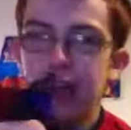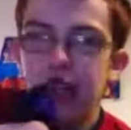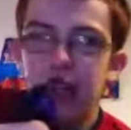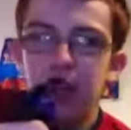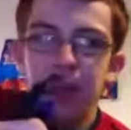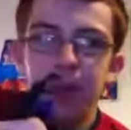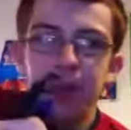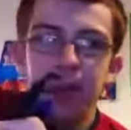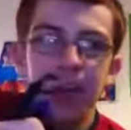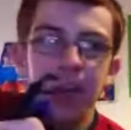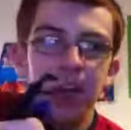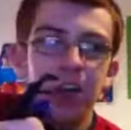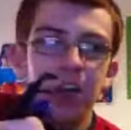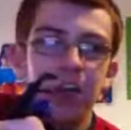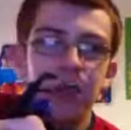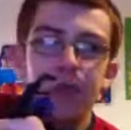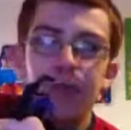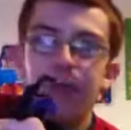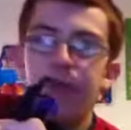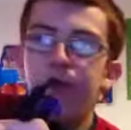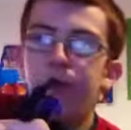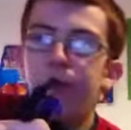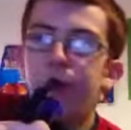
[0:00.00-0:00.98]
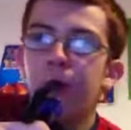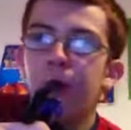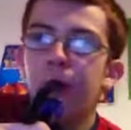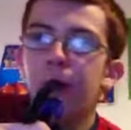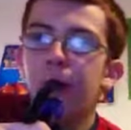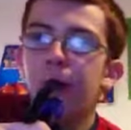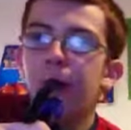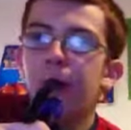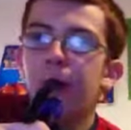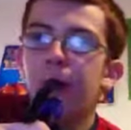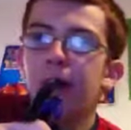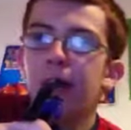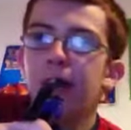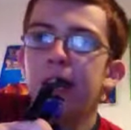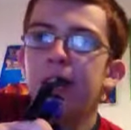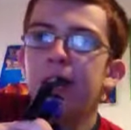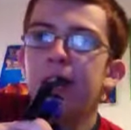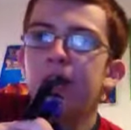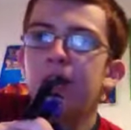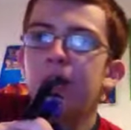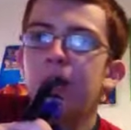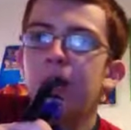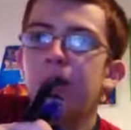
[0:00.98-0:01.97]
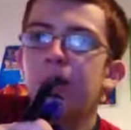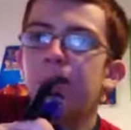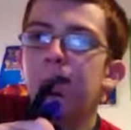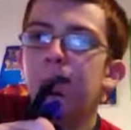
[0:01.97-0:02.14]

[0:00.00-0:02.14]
the PX41 antidote